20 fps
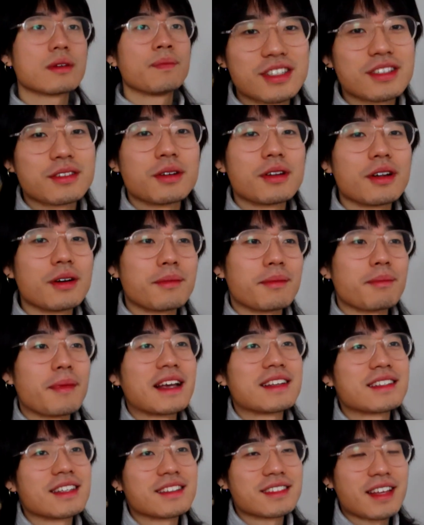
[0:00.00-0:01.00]
Just, you know,
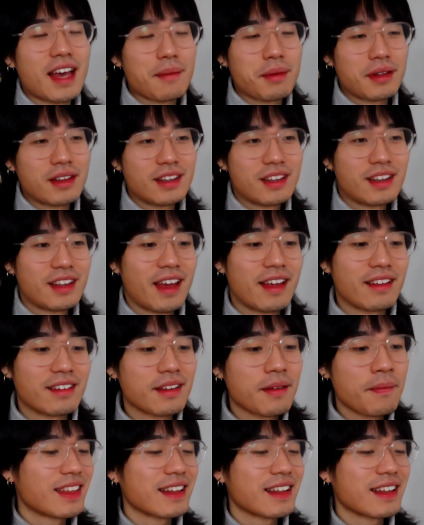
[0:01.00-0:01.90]
make things happen in the end.